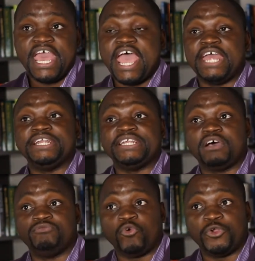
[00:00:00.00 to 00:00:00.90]
and
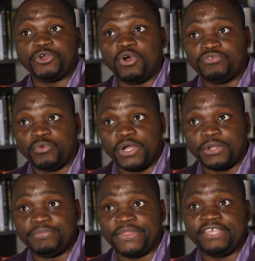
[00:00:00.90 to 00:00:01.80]
avoid
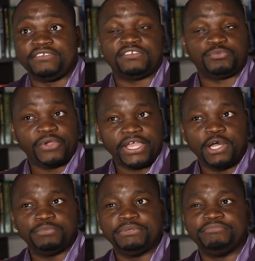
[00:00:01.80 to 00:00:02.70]
overwhelm is we
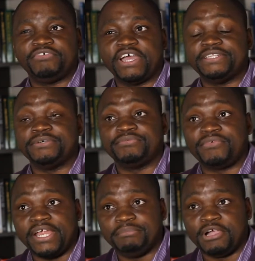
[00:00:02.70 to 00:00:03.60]
help them find the
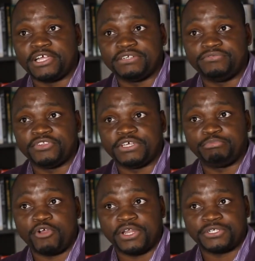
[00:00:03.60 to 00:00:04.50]
right market for their
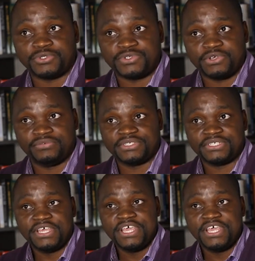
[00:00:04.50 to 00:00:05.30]
product or service.